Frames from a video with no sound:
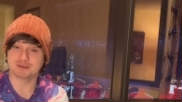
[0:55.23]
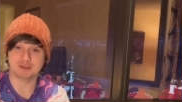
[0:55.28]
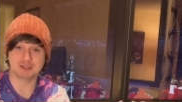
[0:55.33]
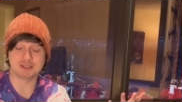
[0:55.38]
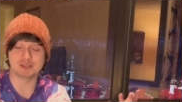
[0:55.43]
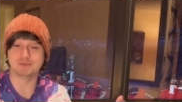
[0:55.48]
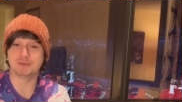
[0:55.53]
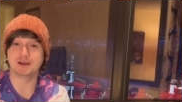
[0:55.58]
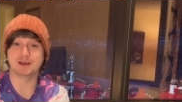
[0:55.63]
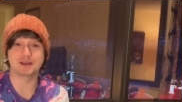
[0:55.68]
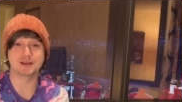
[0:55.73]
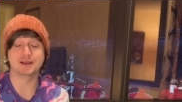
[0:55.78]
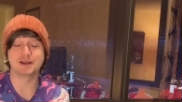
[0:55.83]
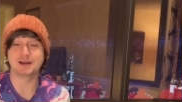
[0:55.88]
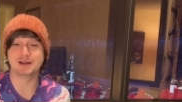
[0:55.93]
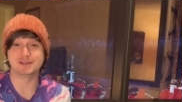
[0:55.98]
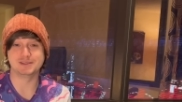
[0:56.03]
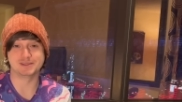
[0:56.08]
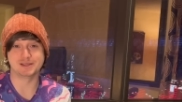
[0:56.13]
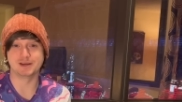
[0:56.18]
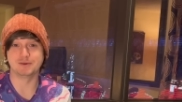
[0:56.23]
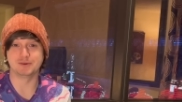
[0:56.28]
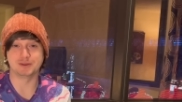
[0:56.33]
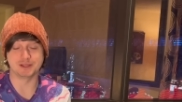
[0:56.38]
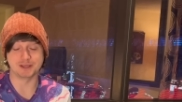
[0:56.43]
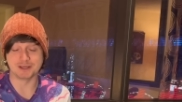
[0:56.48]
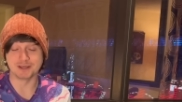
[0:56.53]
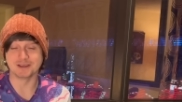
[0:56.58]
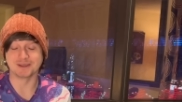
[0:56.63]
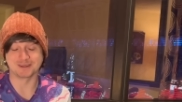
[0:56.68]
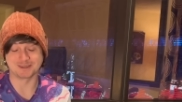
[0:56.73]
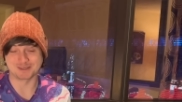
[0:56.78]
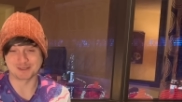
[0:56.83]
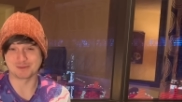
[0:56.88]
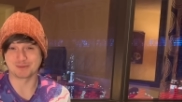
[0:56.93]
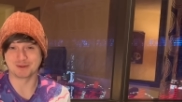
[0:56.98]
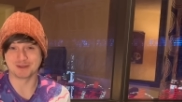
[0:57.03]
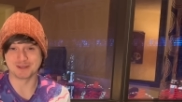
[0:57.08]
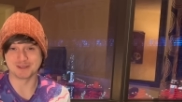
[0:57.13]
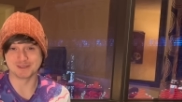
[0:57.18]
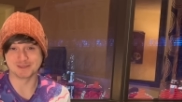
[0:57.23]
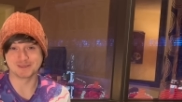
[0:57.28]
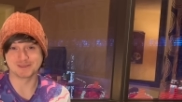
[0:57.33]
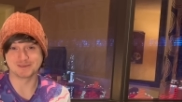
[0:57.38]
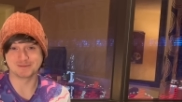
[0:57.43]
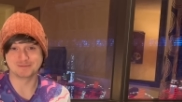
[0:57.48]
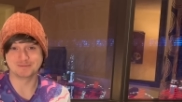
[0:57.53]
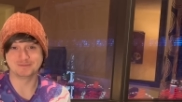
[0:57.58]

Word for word: is making a headset with e-ink displays.